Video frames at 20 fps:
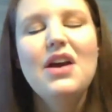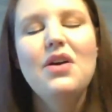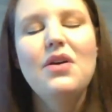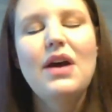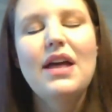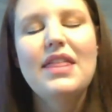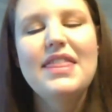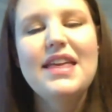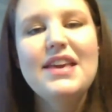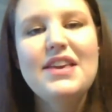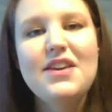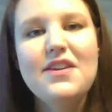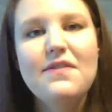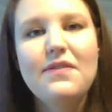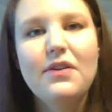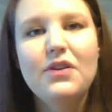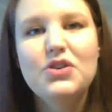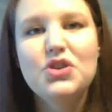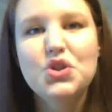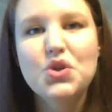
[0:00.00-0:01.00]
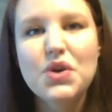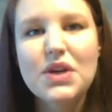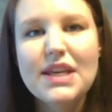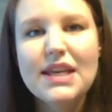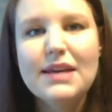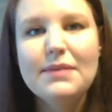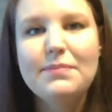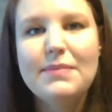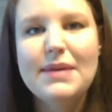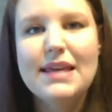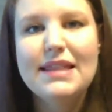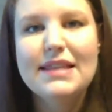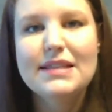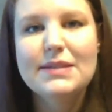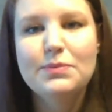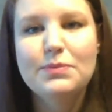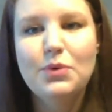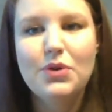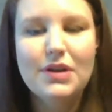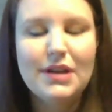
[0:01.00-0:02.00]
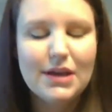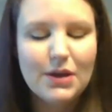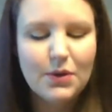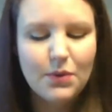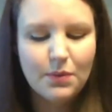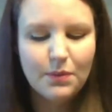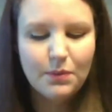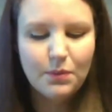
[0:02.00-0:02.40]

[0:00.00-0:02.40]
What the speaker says: Thank you for joining me this morning,